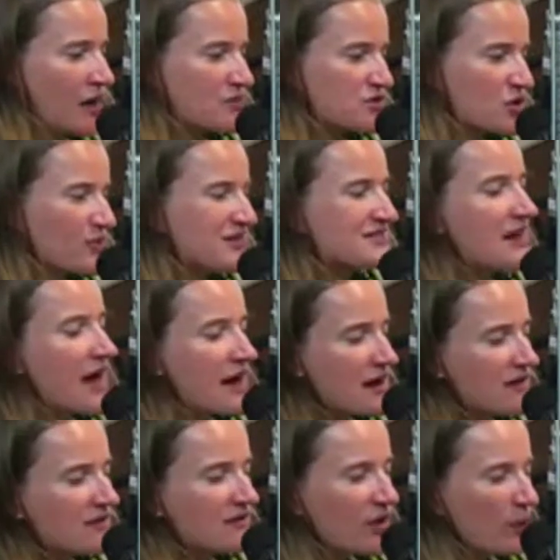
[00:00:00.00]
So we
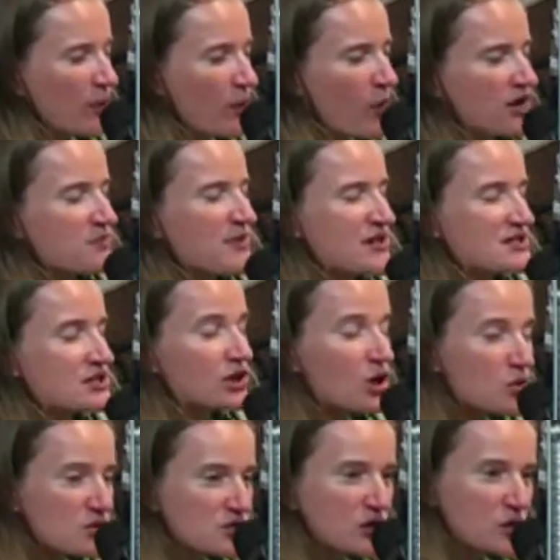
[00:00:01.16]
say, we want to be as
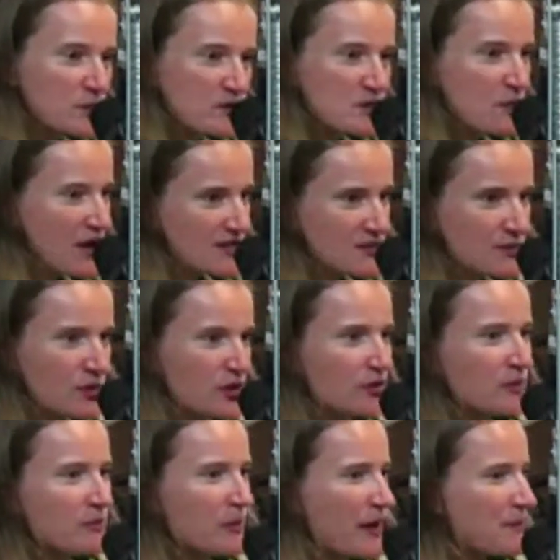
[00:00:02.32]
closed loop as
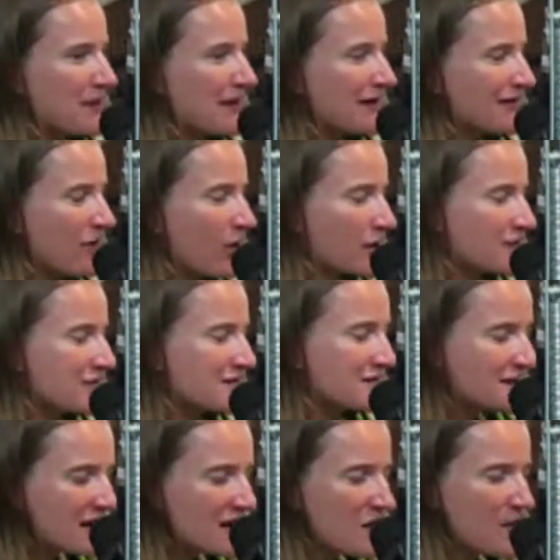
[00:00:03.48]
possible by being in the heart of a
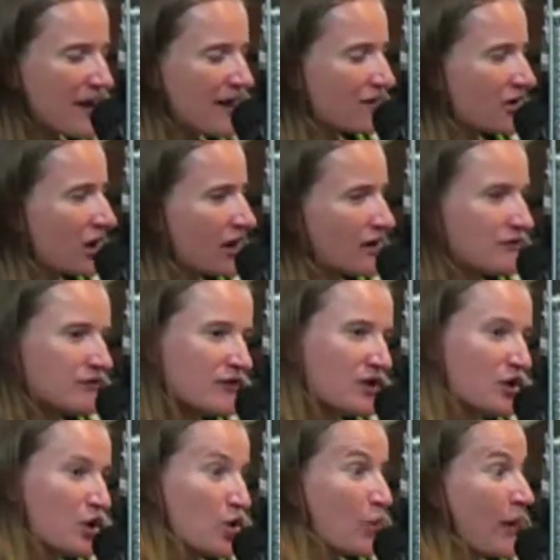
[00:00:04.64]
city. We have a lot of
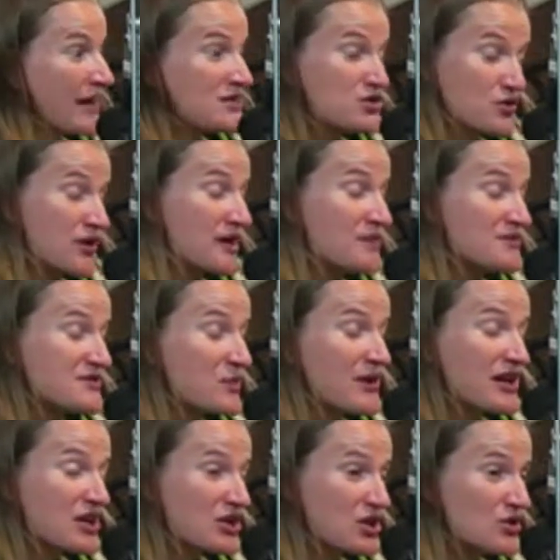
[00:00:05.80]
waste streams that we
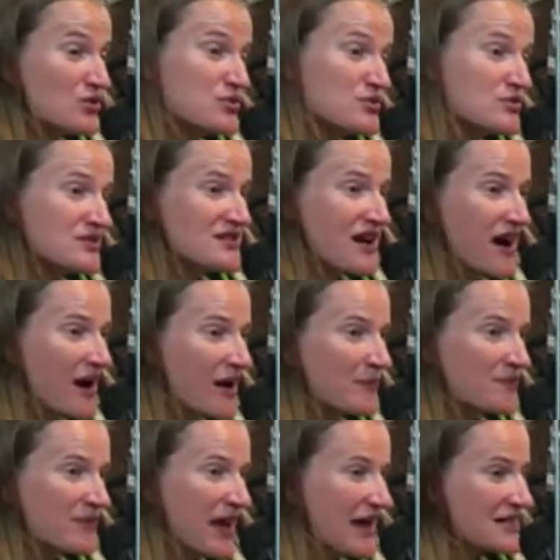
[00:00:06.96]
can use
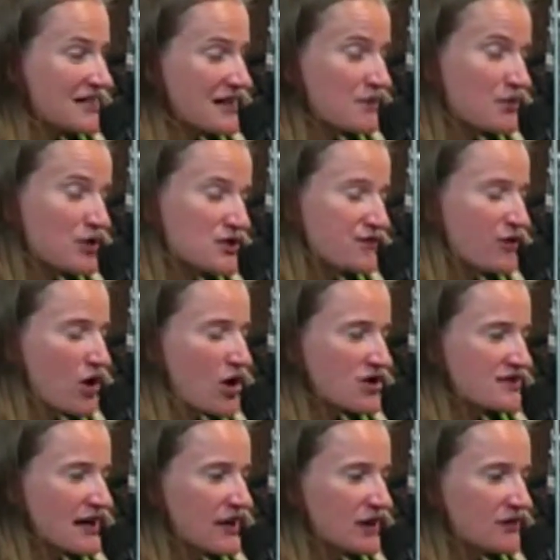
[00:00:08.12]
as inputs for
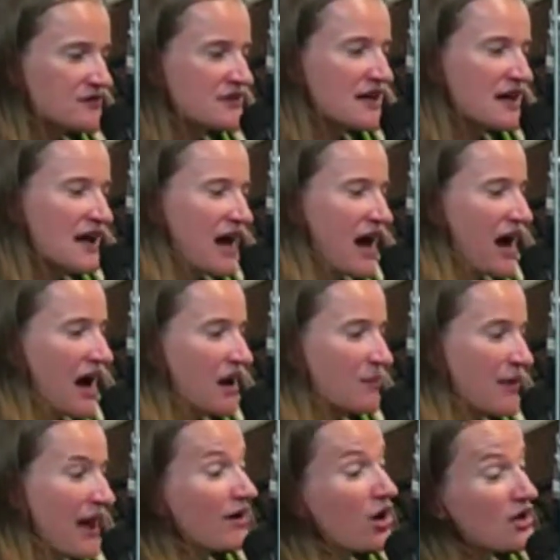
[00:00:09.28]
ourselves.
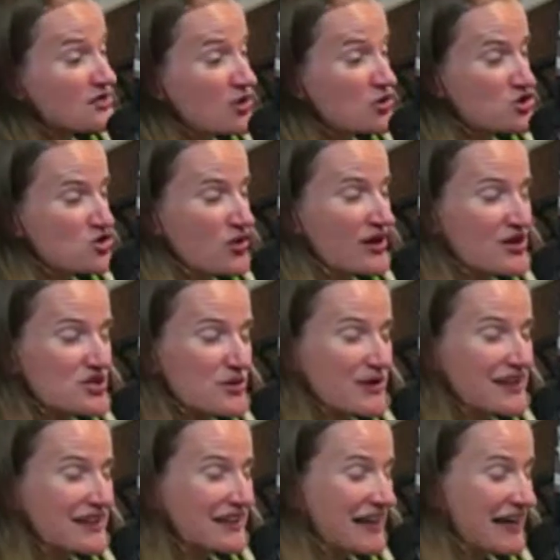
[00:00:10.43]
And also just trying to do it
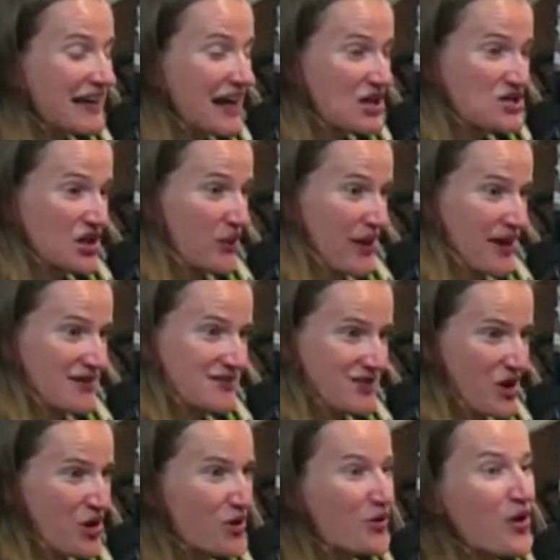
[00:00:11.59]
in an engaging way.
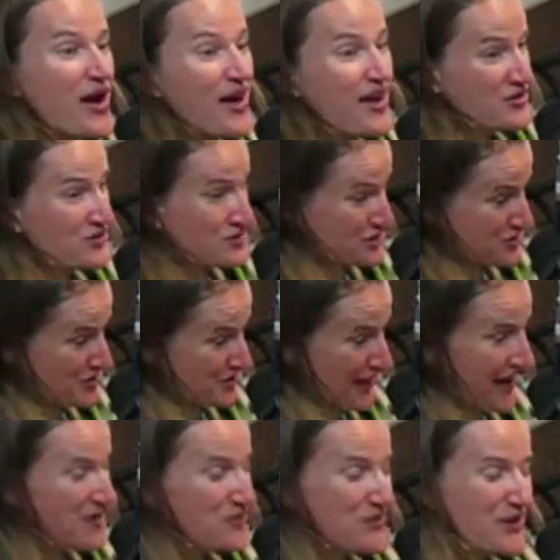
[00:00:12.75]
So to do
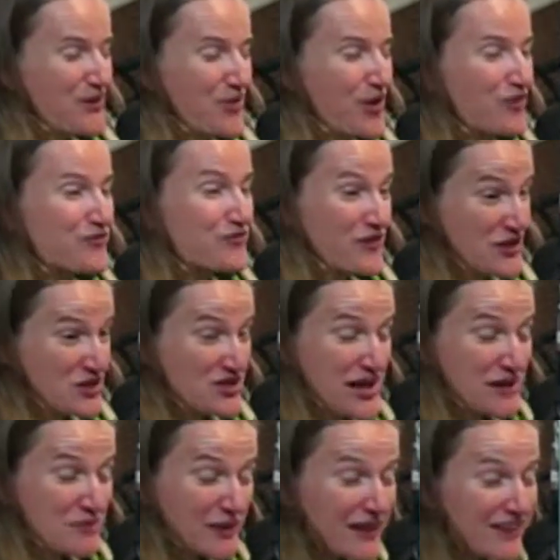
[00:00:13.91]
that, we grow fish
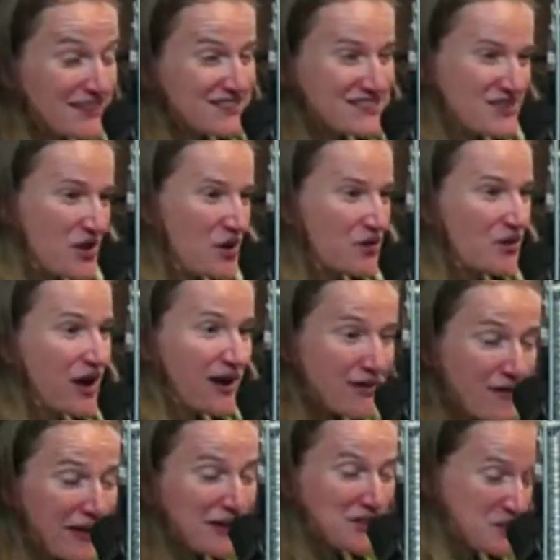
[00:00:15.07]
and plants. So kind of
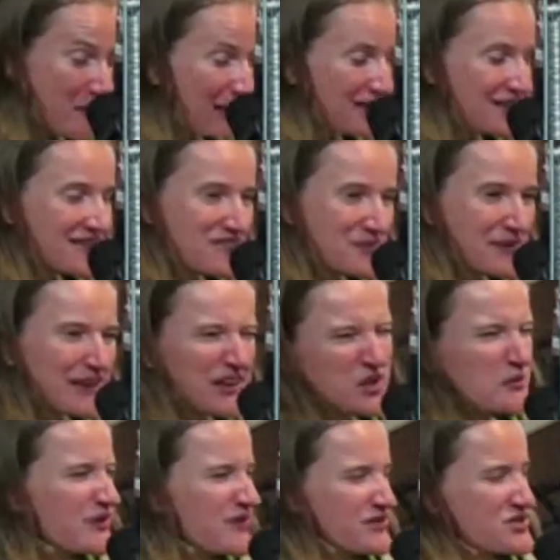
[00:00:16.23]
unexpected. So we get a little
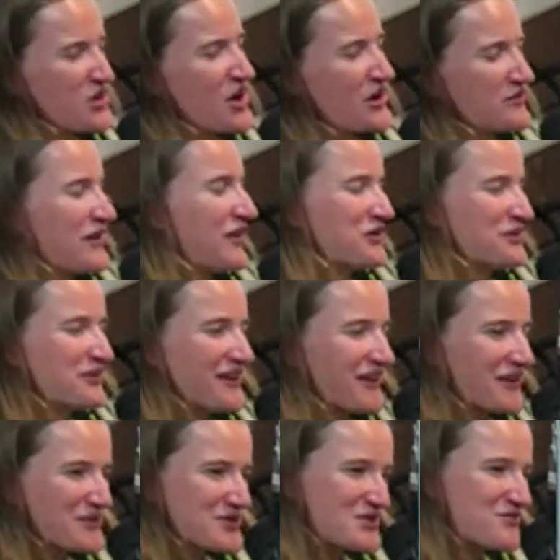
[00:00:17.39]
bit of a shock value there,
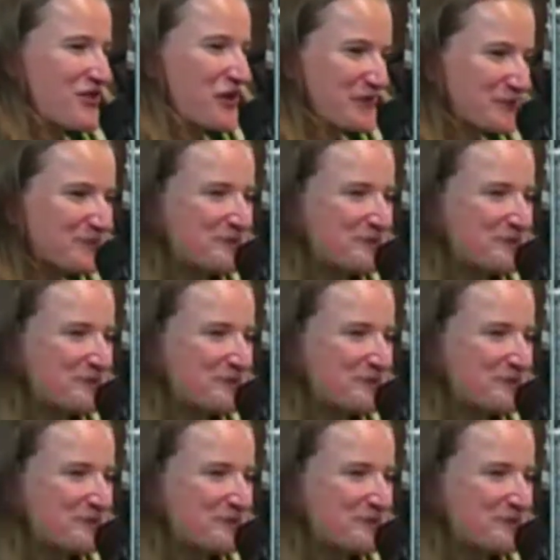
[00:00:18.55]
which is fun.